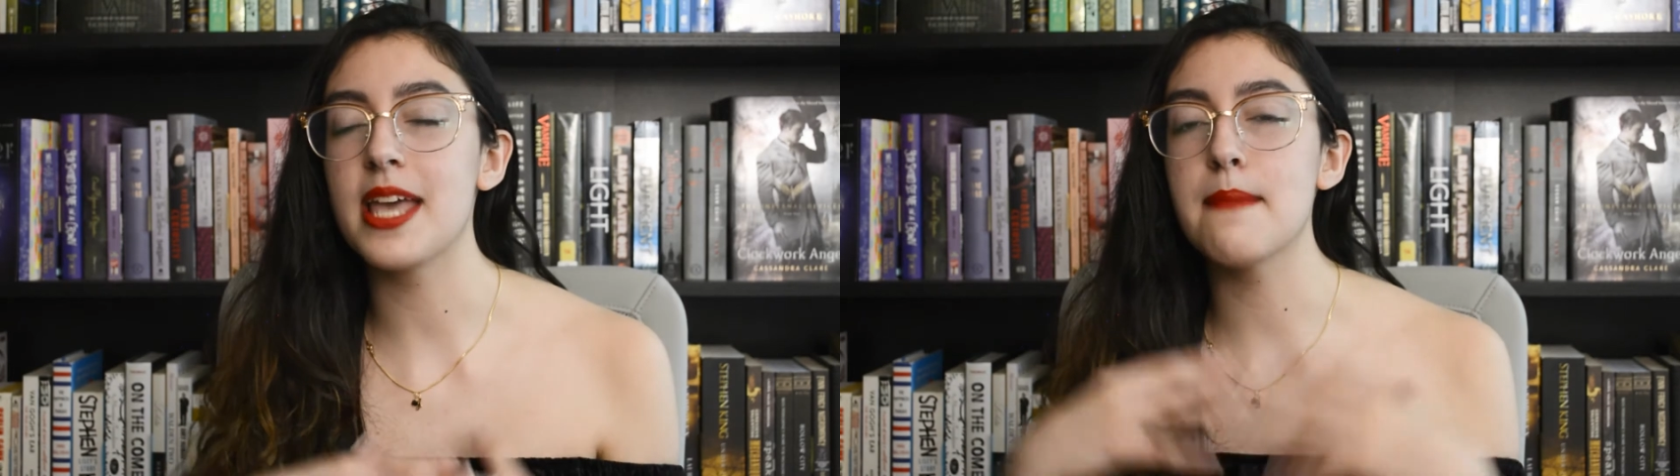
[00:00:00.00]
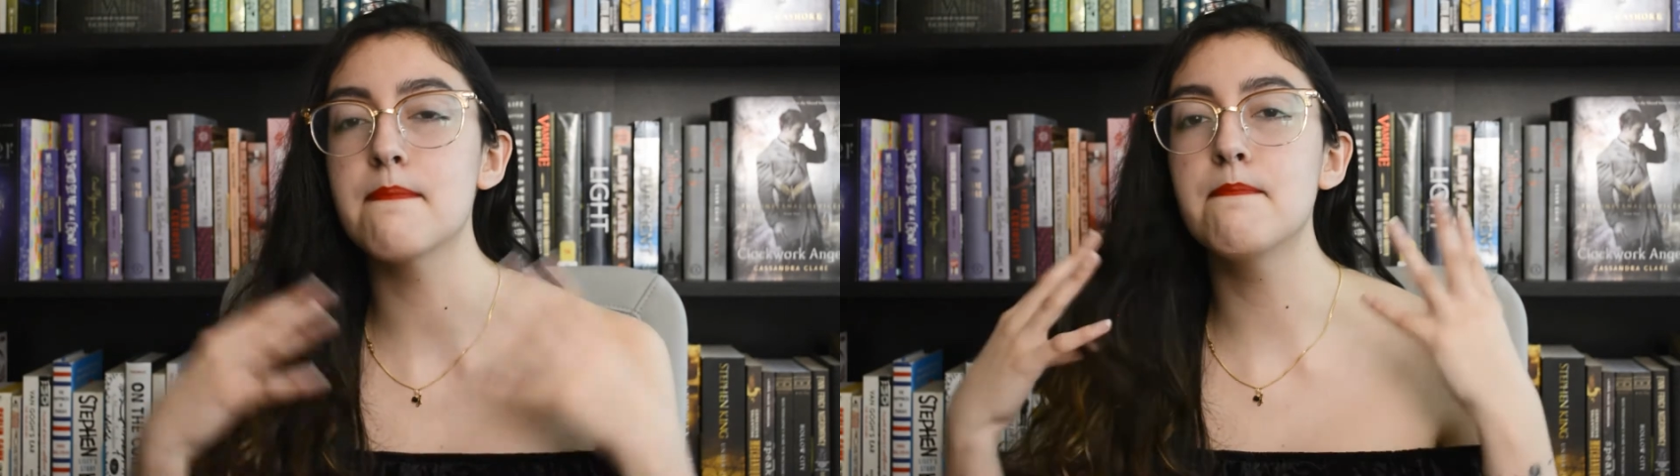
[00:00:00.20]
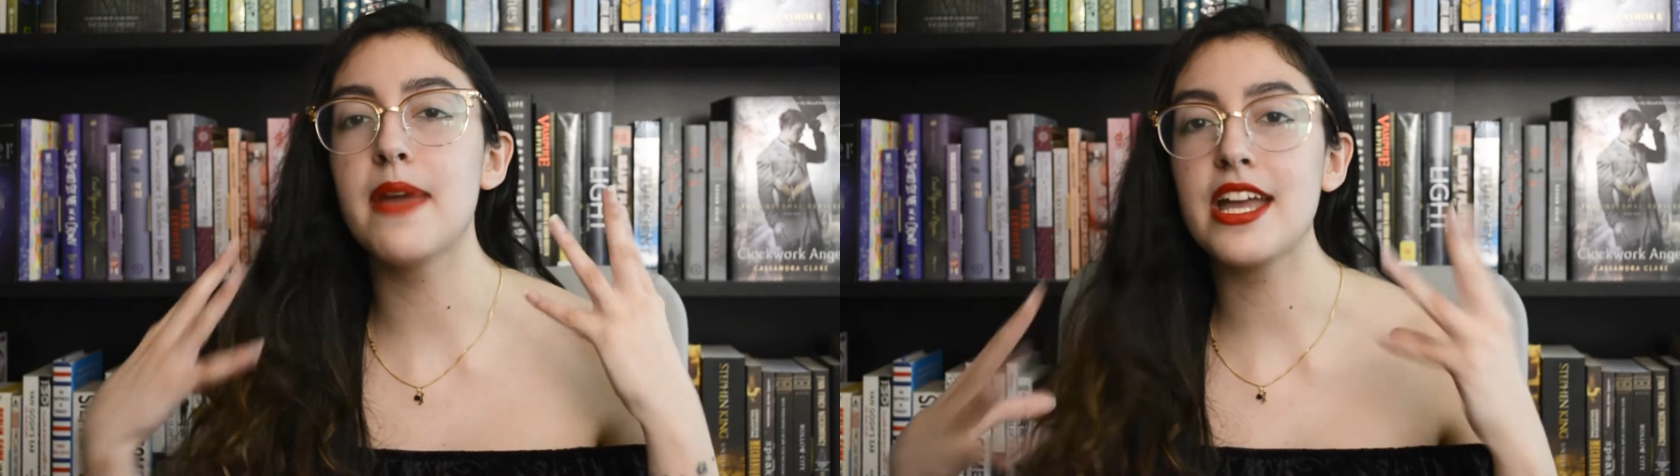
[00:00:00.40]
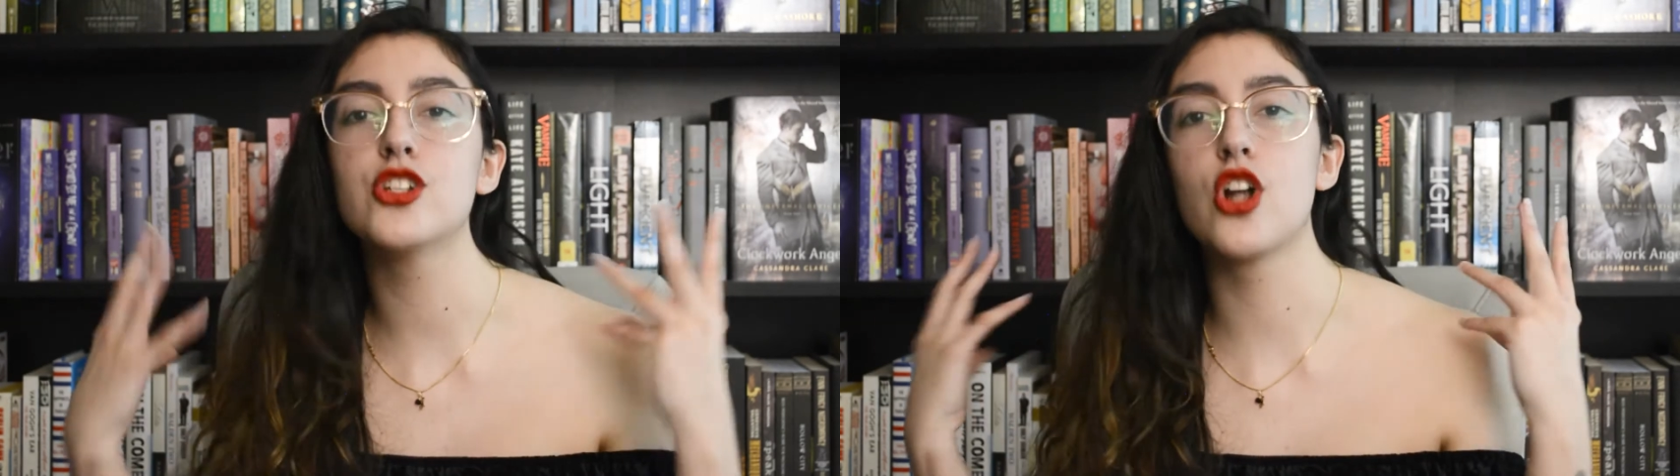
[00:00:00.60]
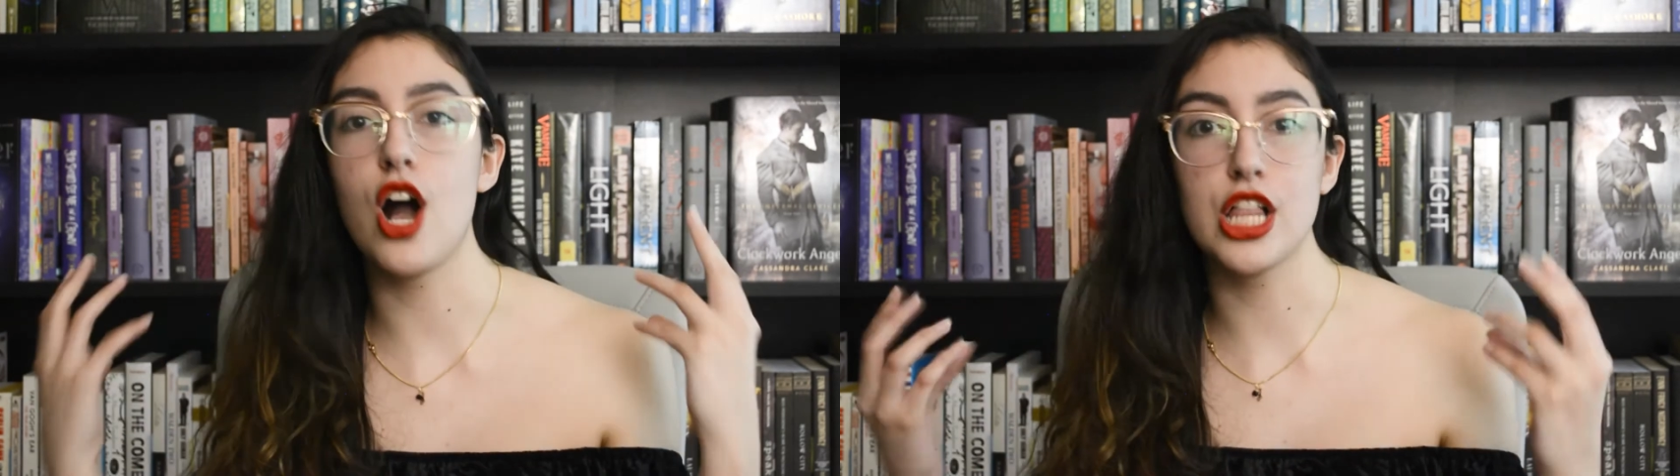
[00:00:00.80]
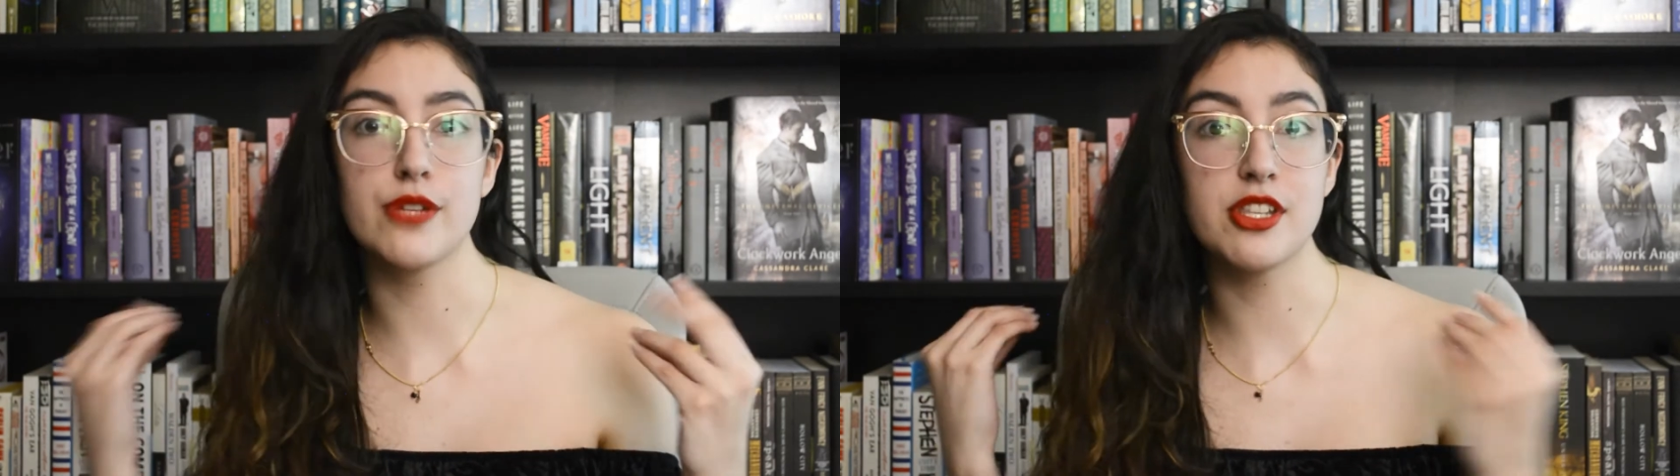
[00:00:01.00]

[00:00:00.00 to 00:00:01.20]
a major Hollywood